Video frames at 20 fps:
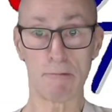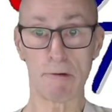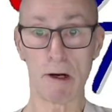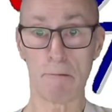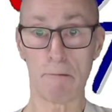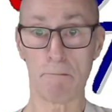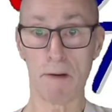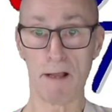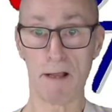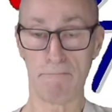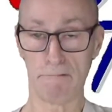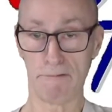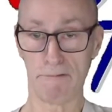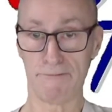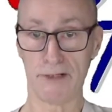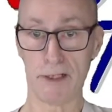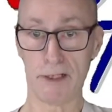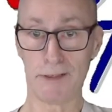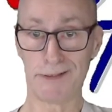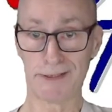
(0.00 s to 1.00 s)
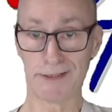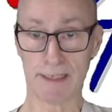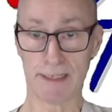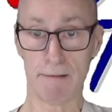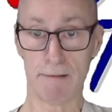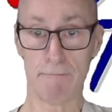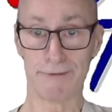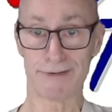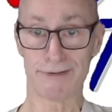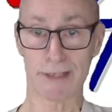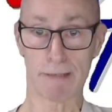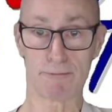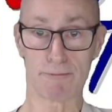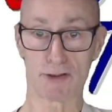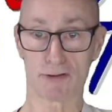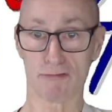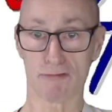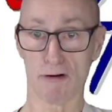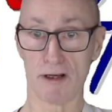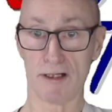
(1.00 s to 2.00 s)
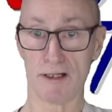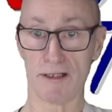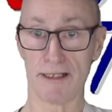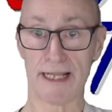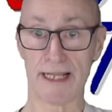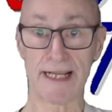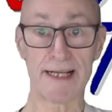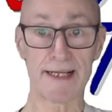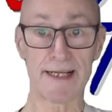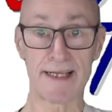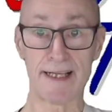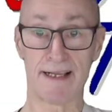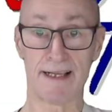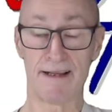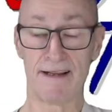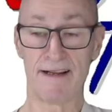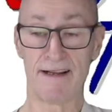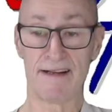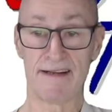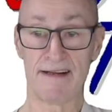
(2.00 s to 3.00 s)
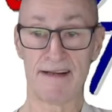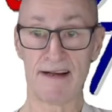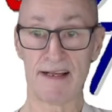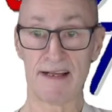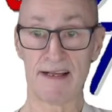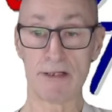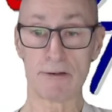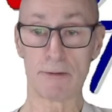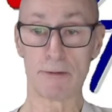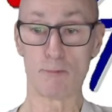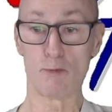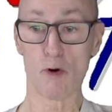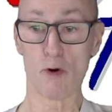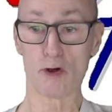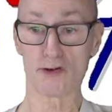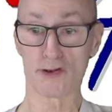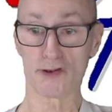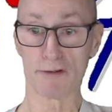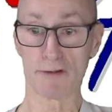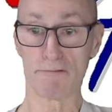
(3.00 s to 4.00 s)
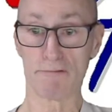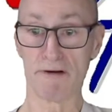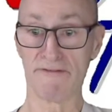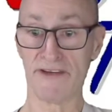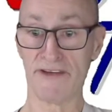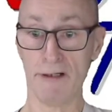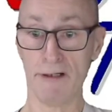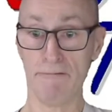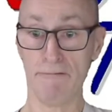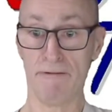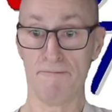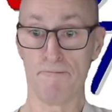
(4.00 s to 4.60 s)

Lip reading: on my review channel, which I will try and link, and you can watch the review.